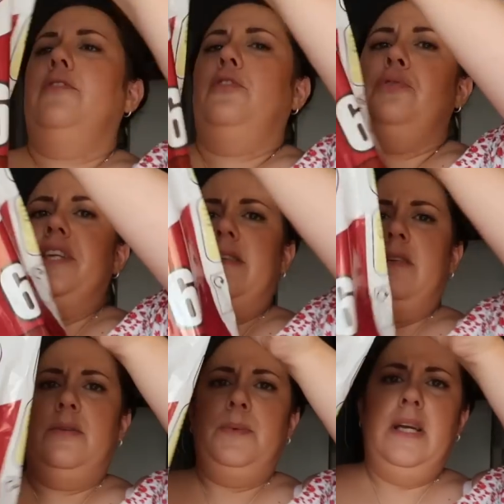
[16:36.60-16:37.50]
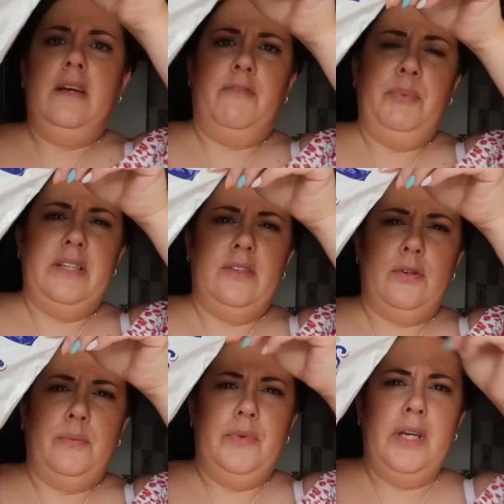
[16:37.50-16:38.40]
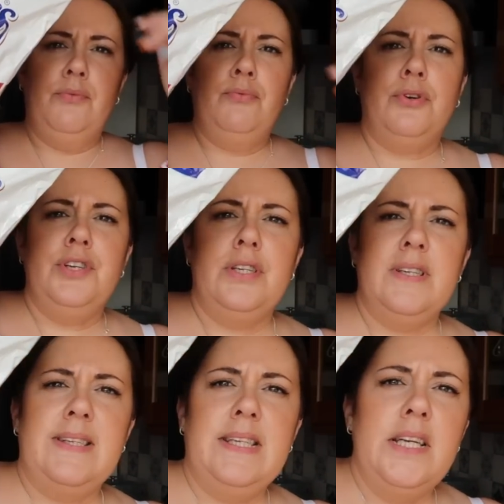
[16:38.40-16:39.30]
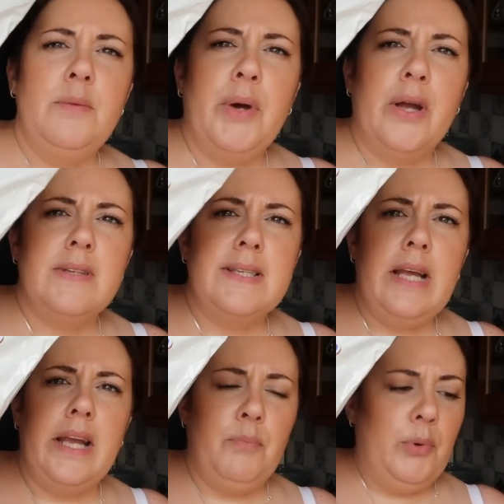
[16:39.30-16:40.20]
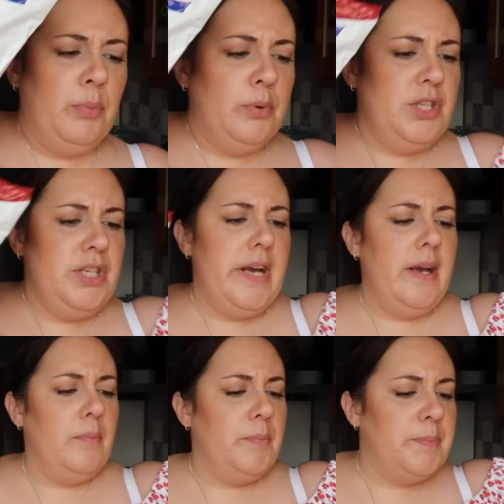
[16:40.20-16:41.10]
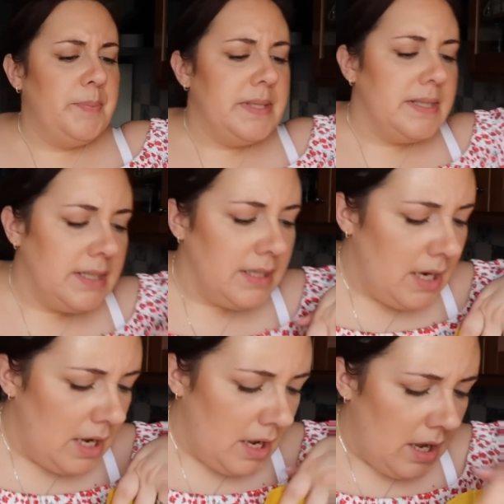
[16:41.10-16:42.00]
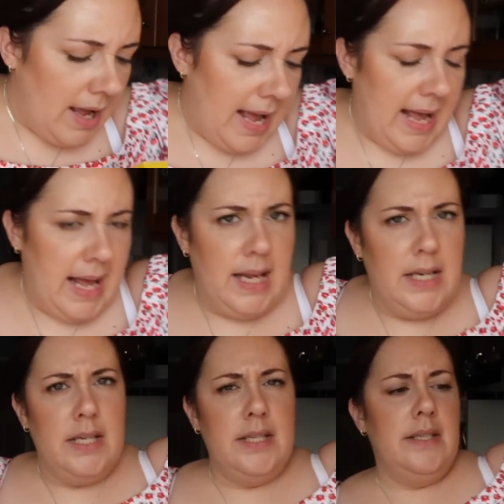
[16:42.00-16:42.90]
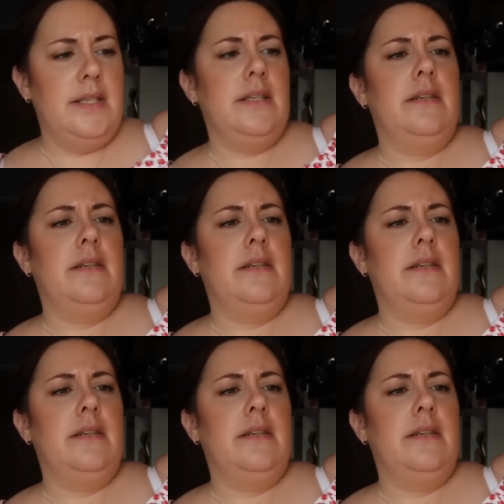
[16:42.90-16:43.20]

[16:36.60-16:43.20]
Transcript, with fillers: Chris this week I picked up the Royster's T-Bone Steak Bubble Chips and